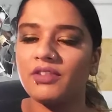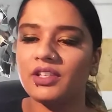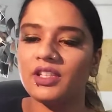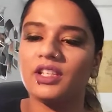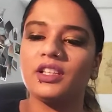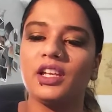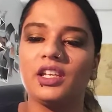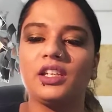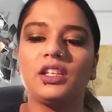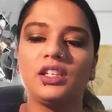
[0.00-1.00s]
and everything.
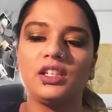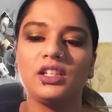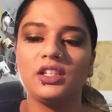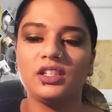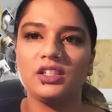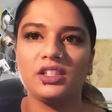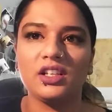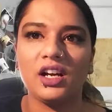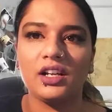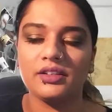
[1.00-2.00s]
Like,
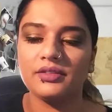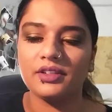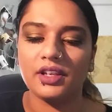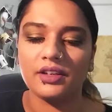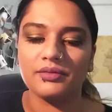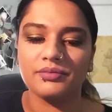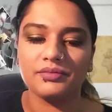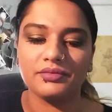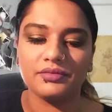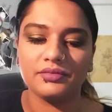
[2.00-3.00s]
she's hot. Yeah.
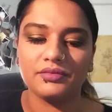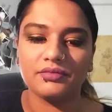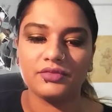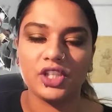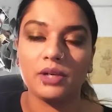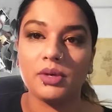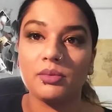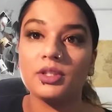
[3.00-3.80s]
Jenna